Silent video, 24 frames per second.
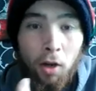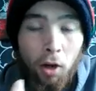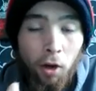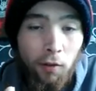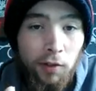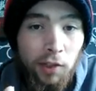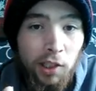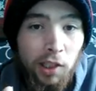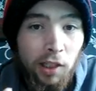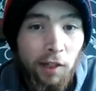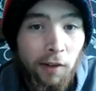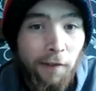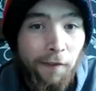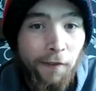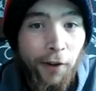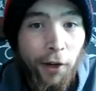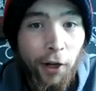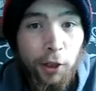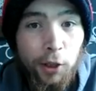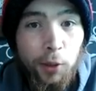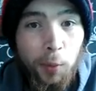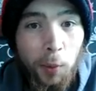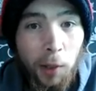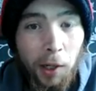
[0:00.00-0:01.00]
Obviously, the
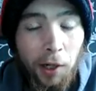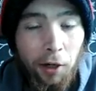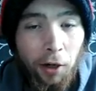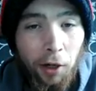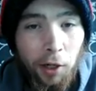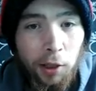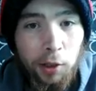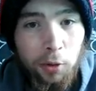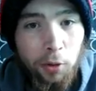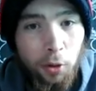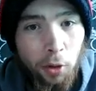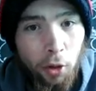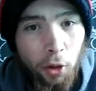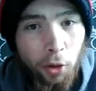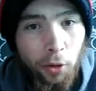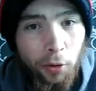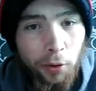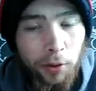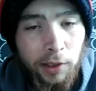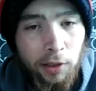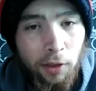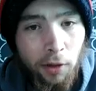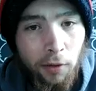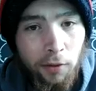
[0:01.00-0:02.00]
first one I saw
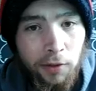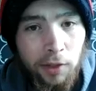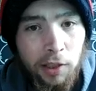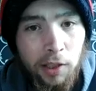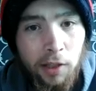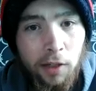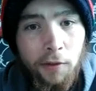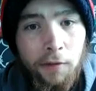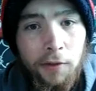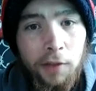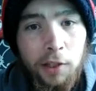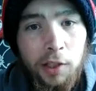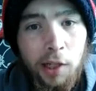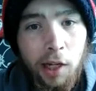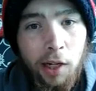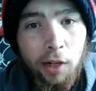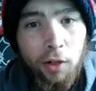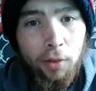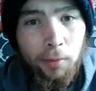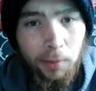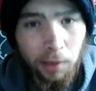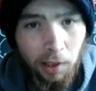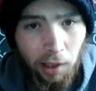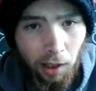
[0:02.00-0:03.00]
is obviously of the
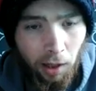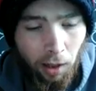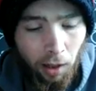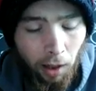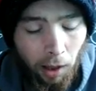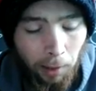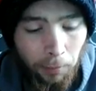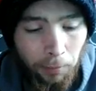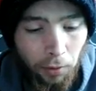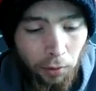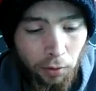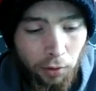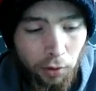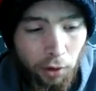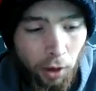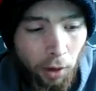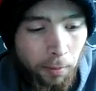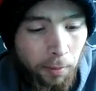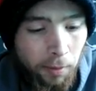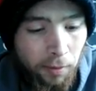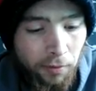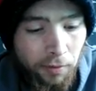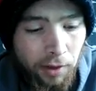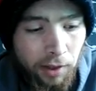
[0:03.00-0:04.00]
gentleman that climbed on
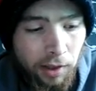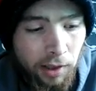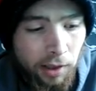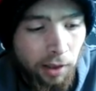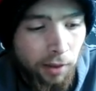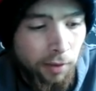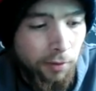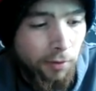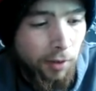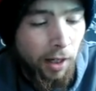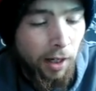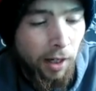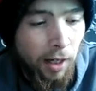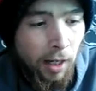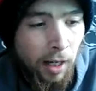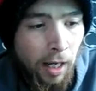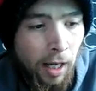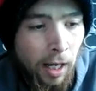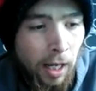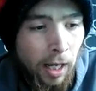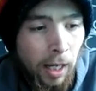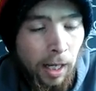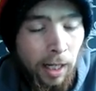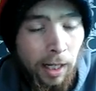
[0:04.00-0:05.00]
top of the silver
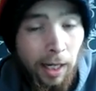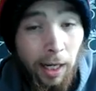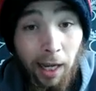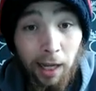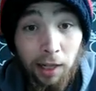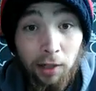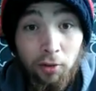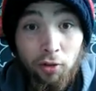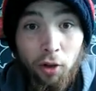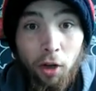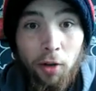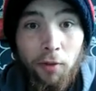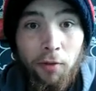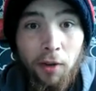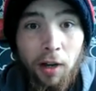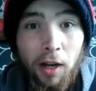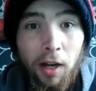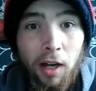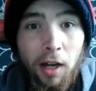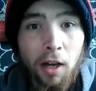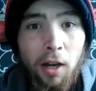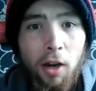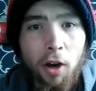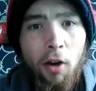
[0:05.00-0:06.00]
Land
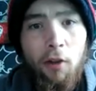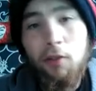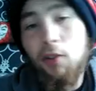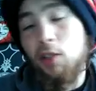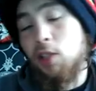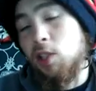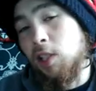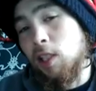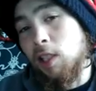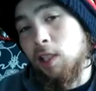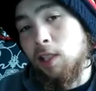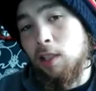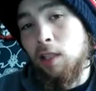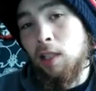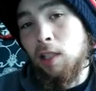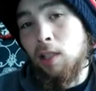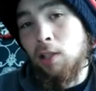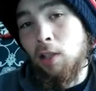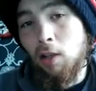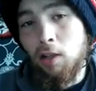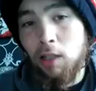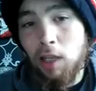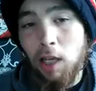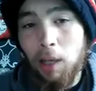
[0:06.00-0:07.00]
Rover. Obviously,
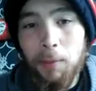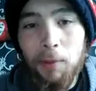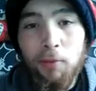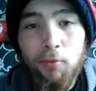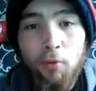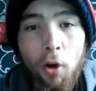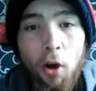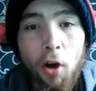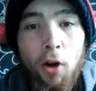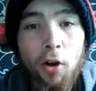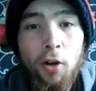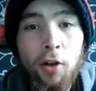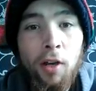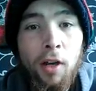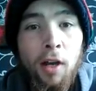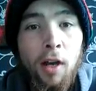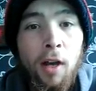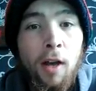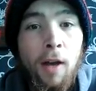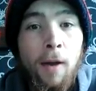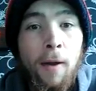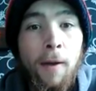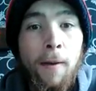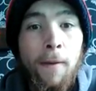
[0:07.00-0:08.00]
don't get me wrong,
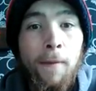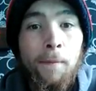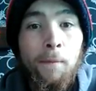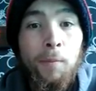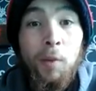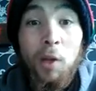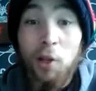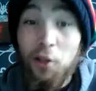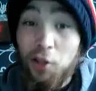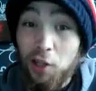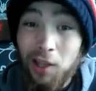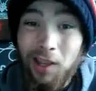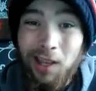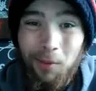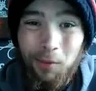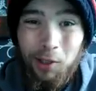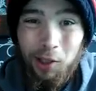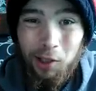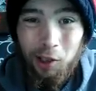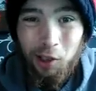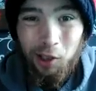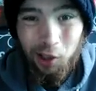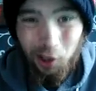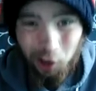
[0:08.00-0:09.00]
I think that
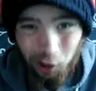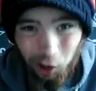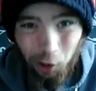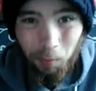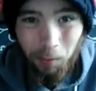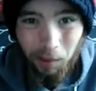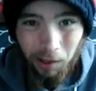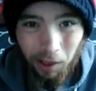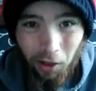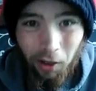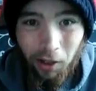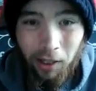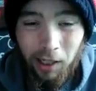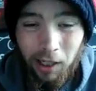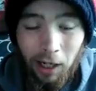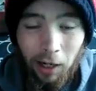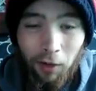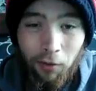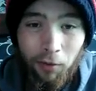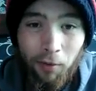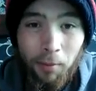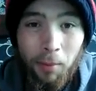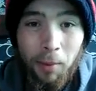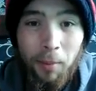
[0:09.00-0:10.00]
was a stupid
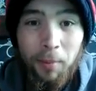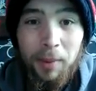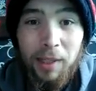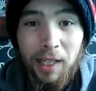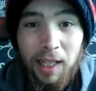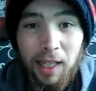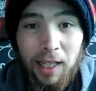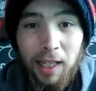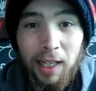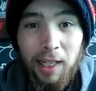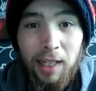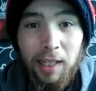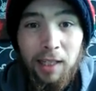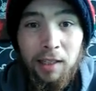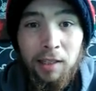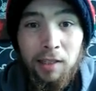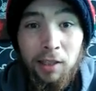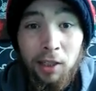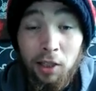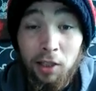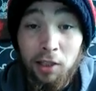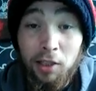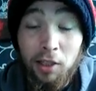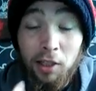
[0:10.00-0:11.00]
idea from the beginning
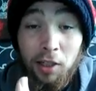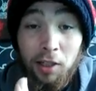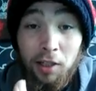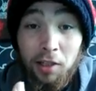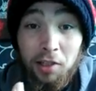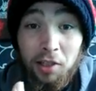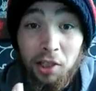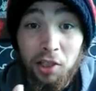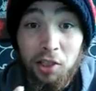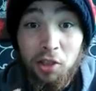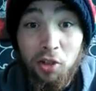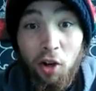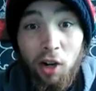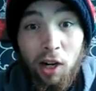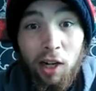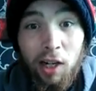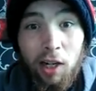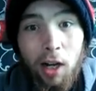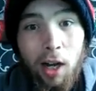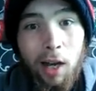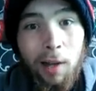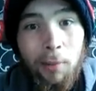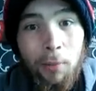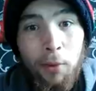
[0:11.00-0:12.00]
to try and
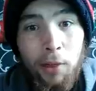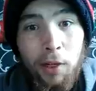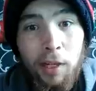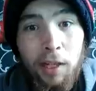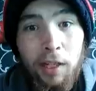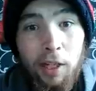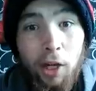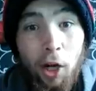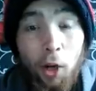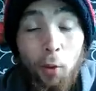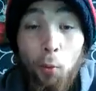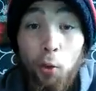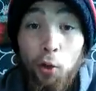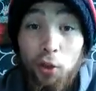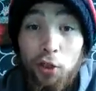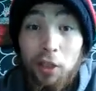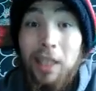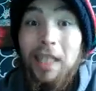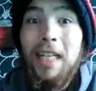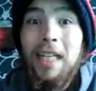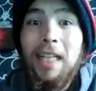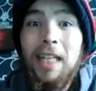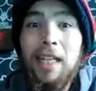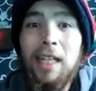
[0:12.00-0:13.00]
climb on it. You know, what
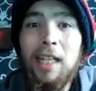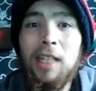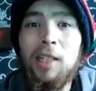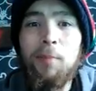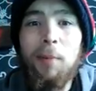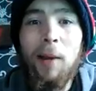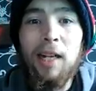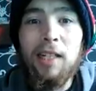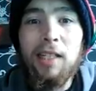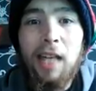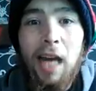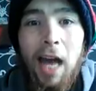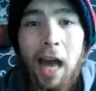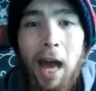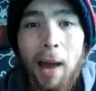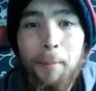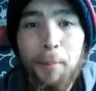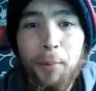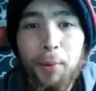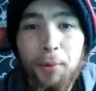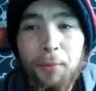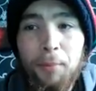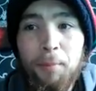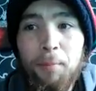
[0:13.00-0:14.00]
did he expect to
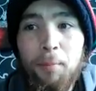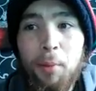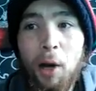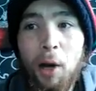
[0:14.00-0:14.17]
happen?